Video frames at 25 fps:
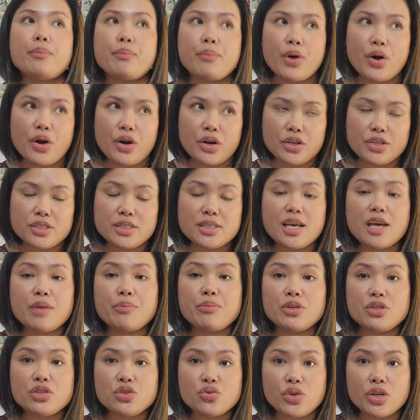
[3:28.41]
Marcos
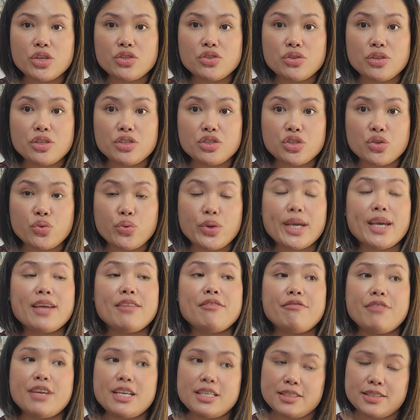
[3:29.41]
administration is doing
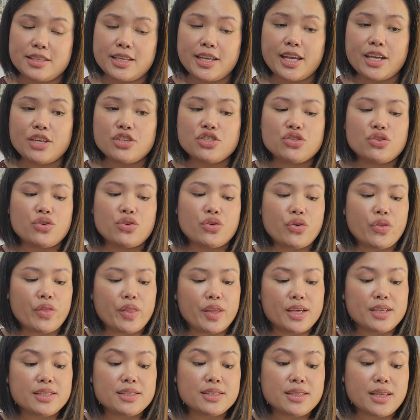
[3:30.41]
investigation on
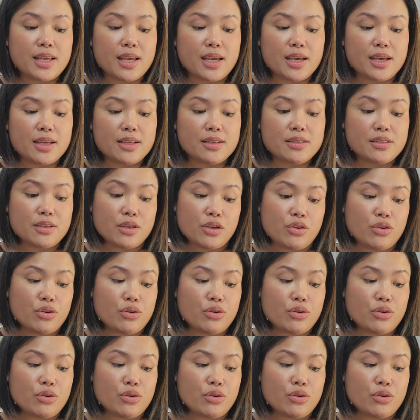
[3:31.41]
this, and,